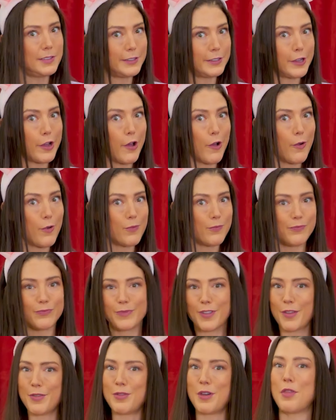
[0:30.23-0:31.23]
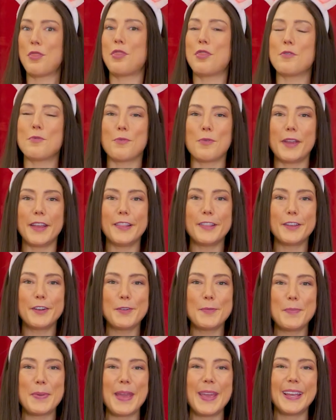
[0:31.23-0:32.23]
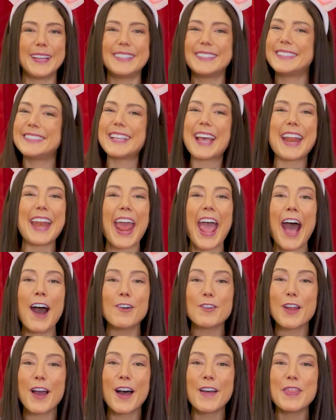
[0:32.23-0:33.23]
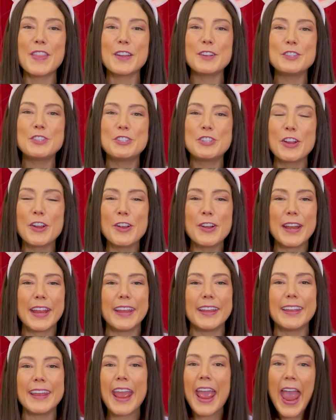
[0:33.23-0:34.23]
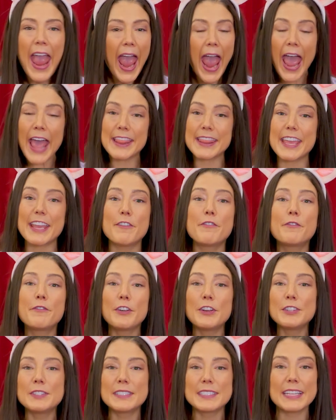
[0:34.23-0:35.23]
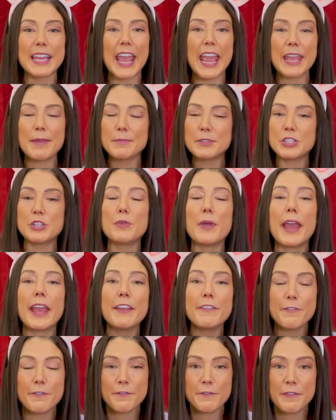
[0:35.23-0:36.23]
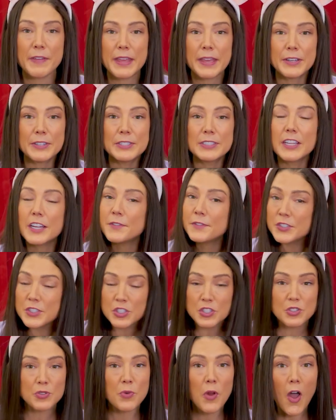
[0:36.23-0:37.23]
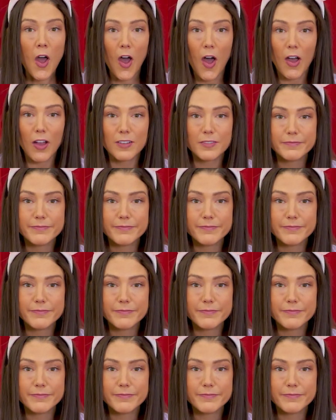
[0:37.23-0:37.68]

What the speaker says: So the 3 little pigs set out on their journey, and they first came to a field of straw.